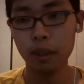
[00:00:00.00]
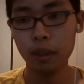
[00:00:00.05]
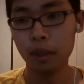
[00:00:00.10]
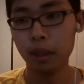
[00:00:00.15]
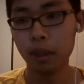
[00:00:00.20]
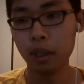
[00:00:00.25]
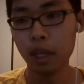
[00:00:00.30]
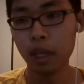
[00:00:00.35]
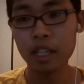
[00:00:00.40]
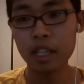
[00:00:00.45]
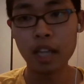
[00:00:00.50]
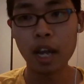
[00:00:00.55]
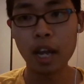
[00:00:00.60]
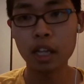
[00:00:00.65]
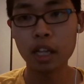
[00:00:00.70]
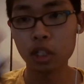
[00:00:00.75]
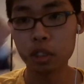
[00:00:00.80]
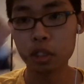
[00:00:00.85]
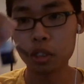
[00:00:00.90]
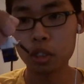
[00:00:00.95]
I
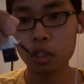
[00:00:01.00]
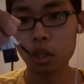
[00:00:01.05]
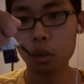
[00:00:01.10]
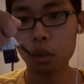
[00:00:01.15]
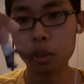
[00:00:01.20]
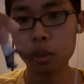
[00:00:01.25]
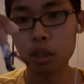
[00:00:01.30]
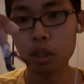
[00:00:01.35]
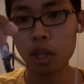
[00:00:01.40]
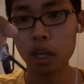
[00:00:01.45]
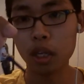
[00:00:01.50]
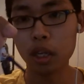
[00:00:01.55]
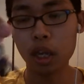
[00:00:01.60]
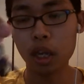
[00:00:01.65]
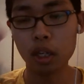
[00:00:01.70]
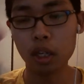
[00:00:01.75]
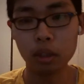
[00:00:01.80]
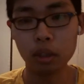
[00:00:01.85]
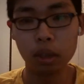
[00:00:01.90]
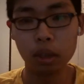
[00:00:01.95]
actually sculpted that,
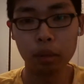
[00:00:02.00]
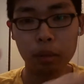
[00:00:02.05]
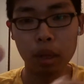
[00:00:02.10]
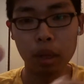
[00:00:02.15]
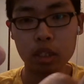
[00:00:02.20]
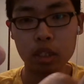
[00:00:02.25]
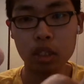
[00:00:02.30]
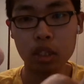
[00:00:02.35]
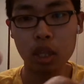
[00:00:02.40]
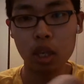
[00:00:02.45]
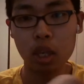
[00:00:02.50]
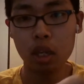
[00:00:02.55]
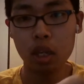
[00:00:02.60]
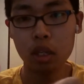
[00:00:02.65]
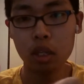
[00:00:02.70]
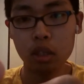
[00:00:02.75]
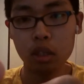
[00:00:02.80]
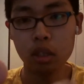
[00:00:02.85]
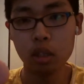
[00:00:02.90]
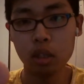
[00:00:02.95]
and I made his
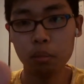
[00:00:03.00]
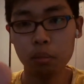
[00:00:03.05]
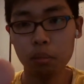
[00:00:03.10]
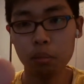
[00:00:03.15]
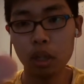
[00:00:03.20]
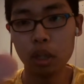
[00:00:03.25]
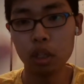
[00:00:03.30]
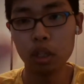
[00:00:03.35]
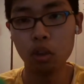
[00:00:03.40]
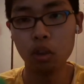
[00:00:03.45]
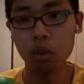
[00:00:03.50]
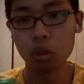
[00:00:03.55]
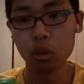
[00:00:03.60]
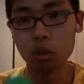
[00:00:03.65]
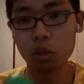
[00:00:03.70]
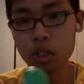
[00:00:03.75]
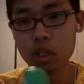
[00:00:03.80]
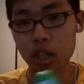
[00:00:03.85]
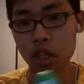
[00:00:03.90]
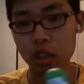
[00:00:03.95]
cane, painted
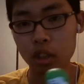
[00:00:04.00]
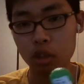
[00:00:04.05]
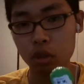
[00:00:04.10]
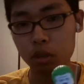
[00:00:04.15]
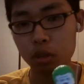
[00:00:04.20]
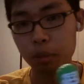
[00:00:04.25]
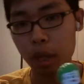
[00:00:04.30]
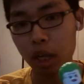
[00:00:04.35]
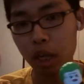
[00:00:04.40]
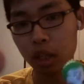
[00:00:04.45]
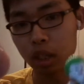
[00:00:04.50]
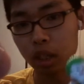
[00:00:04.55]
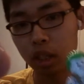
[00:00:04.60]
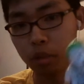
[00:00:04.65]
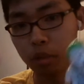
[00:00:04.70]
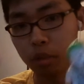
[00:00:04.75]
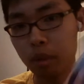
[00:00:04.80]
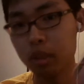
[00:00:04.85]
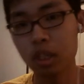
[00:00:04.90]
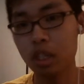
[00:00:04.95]
all those tattoos back.
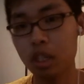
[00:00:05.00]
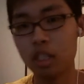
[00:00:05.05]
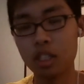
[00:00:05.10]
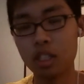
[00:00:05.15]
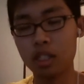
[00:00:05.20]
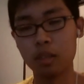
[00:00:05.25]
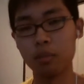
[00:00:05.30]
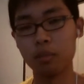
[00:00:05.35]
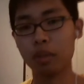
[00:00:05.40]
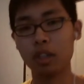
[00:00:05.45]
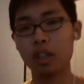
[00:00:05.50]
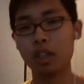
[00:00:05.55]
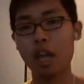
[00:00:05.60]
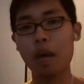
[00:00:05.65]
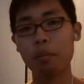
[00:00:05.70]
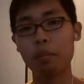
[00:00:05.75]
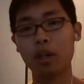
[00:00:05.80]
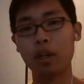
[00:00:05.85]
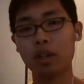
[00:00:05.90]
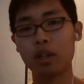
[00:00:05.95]
And this is a
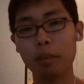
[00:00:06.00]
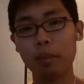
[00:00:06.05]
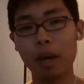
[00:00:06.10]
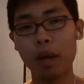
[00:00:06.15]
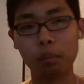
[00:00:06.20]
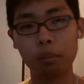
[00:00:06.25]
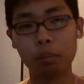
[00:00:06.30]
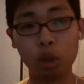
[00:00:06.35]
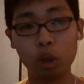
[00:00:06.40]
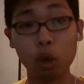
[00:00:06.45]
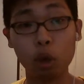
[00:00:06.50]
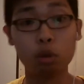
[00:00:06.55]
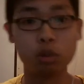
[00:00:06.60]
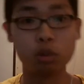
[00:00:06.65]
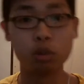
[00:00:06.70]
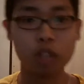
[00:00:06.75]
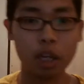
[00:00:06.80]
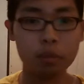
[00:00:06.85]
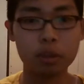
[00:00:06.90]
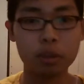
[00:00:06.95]
lot better than my
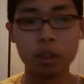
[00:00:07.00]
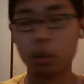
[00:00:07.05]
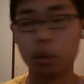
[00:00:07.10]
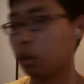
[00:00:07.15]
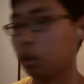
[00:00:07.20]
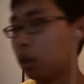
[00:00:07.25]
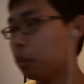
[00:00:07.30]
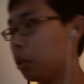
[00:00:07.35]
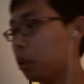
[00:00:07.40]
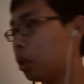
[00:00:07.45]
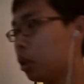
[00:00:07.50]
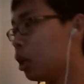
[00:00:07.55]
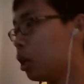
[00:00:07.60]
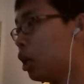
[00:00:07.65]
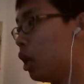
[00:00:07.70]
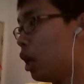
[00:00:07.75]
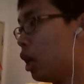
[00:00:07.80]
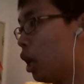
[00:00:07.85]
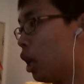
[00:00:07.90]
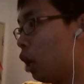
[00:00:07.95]
prototype Joker I made.
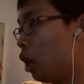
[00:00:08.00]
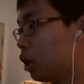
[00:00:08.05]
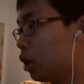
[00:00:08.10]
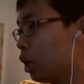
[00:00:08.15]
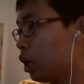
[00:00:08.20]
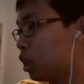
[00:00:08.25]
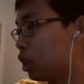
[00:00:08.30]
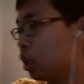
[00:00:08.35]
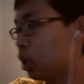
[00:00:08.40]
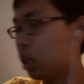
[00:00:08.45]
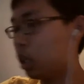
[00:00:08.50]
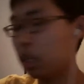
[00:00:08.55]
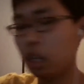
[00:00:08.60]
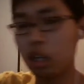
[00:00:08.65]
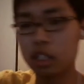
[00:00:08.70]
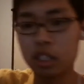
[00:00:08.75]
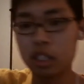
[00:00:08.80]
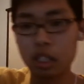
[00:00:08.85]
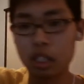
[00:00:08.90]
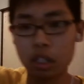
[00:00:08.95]
Oh yeah, and he
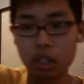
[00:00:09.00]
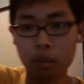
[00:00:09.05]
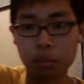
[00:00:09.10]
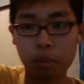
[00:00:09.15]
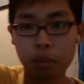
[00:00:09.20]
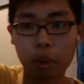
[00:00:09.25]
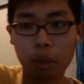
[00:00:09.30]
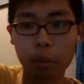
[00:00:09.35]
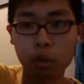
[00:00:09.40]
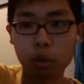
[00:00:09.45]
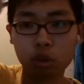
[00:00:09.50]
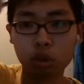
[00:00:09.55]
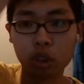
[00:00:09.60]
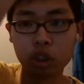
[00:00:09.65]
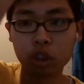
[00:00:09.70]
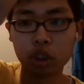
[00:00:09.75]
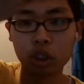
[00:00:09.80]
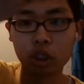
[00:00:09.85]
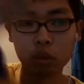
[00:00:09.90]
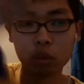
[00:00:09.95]
has a purple
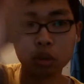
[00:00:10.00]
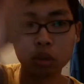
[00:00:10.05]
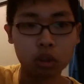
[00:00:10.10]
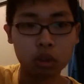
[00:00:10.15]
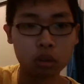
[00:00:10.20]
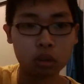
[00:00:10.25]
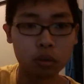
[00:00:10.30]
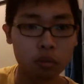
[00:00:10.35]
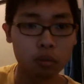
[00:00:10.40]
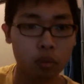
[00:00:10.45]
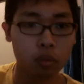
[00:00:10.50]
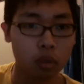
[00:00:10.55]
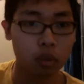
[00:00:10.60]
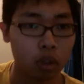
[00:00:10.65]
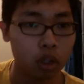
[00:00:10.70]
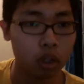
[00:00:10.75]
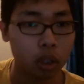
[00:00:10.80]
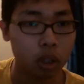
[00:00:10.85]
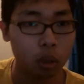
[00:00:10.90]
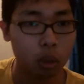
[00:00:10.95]
trench coat.
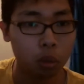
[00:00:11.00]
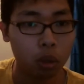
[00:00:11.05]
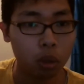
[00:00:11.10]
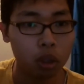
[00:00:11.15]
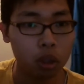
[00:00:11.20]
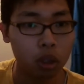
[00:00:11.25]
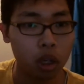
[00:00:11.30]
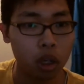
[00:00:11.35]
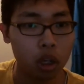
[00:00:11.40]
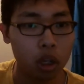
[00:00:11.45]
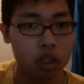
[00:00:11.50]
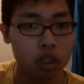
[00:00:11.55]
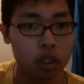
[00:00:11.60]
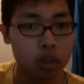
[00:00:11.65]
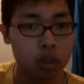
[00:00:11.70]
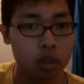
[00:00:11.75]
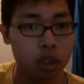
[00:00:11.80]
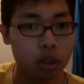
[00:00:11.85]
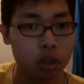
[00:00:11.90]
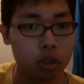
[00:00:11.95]
What
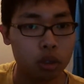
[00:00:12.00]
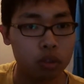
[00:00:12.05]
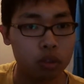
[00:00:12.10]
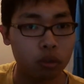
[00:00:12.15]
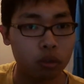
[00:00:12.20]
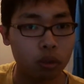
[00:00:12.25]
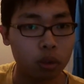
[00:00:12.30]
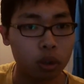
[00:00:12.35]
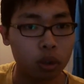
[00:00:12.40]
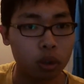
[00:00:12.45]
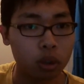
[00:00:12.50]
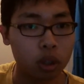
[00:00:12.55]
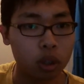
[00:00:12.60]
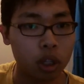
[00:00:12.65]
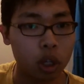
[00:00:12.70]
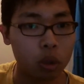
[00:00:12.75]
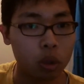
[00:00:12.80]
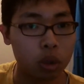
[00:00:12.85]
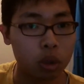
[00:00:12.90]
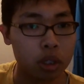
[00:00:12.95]
cloth do you use for
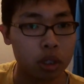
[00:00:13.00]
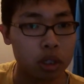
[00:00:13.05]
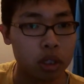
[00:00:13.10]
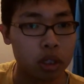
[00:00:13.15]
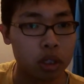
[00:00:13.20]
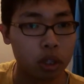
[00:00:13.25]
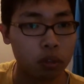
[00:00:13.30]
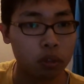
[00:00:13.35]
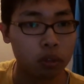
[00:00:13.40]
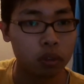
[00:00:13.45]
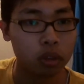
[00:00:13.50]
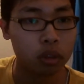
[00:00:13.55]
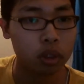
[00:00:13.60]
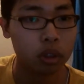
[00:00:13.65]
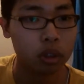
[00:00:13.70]
the coat and stuff?